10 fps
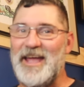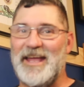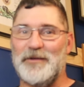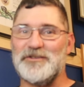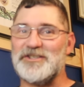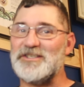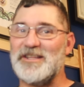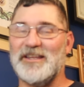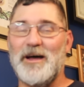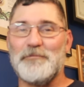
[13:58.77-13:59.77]
and it was just
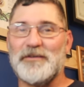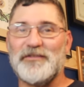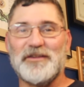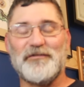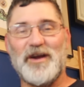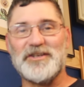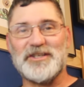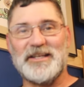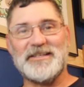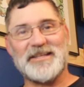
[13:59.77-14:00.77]
the lumber for the French
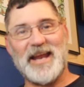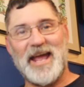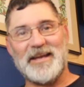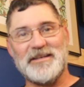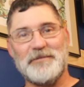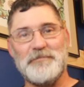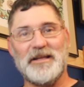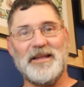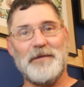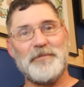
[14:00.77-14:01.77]
cleats that I had to
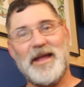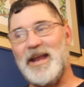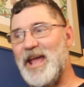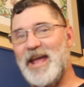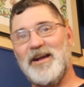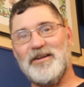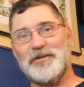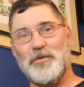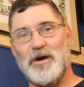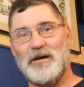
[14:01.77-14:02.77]
mill up and hang on
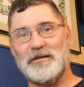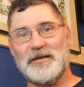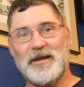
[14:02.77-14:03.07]
the wall.